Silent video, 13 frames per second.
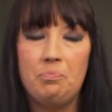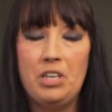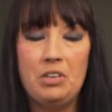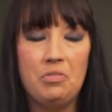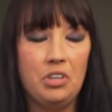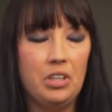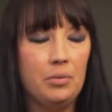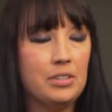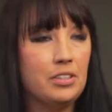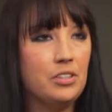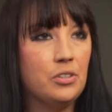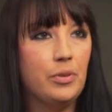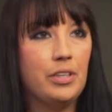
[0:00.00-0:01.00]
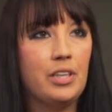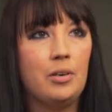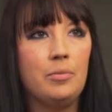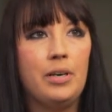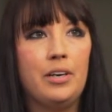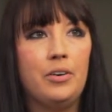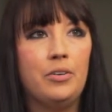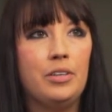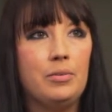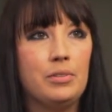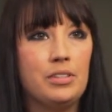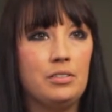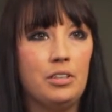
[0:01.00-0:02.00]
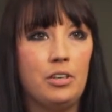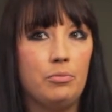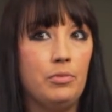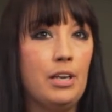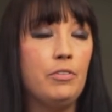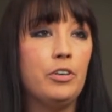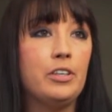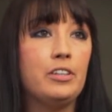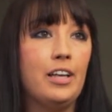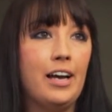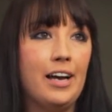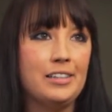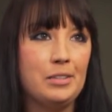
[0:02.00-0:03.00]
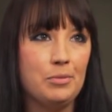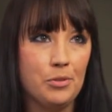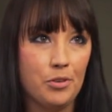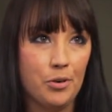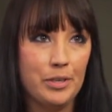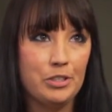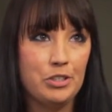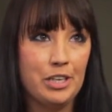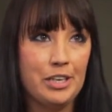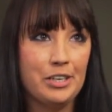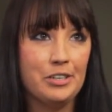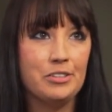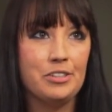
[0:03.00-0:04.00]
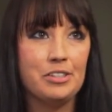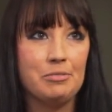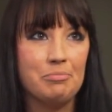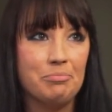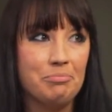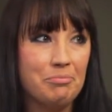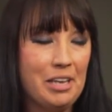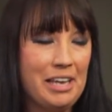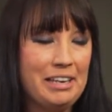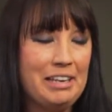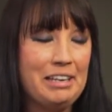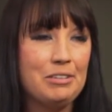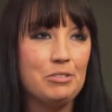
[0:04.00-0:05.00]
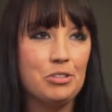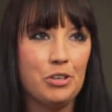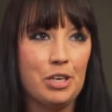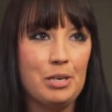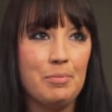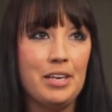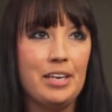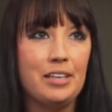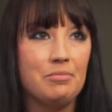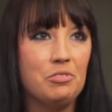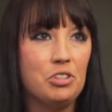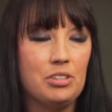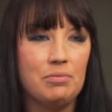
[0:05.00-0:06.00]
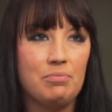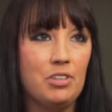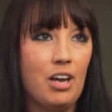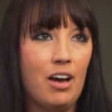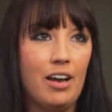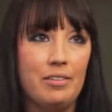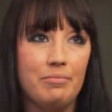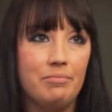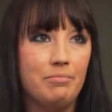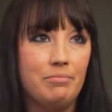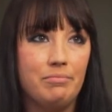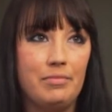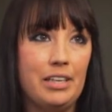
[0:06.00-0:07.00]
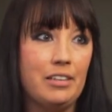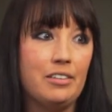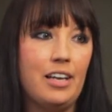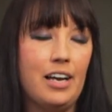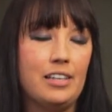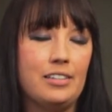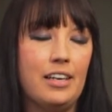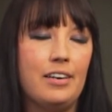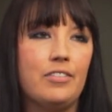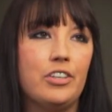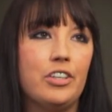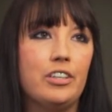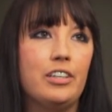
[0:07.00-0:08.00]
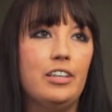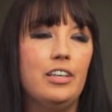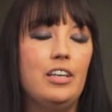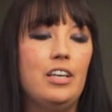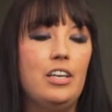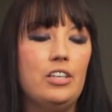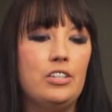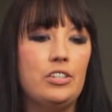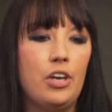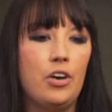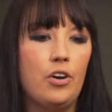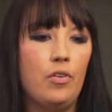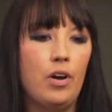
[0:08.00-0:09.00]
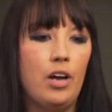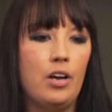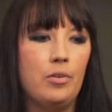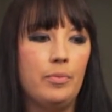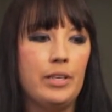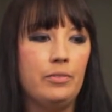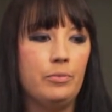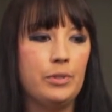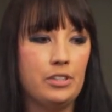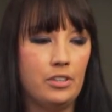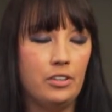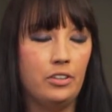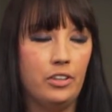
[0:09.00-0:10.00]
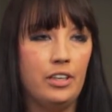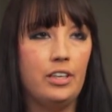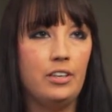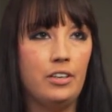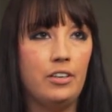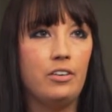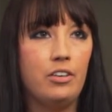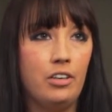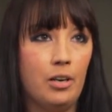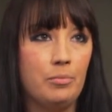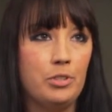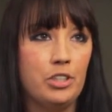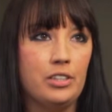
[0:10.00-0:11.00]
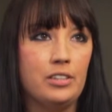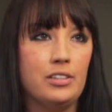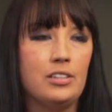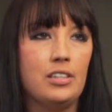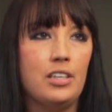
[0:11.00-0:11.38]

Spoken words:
he really wasn't doing that well. He was never in class. He was throwing chairs and hitting, screaming, just not in class ever. So we started looking at our options,